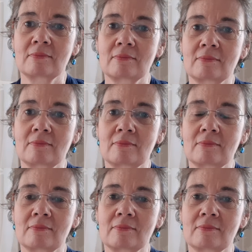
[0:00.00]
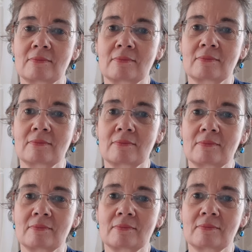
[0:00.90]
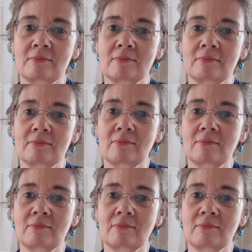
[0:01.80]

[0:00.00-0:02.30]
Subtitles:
(silence)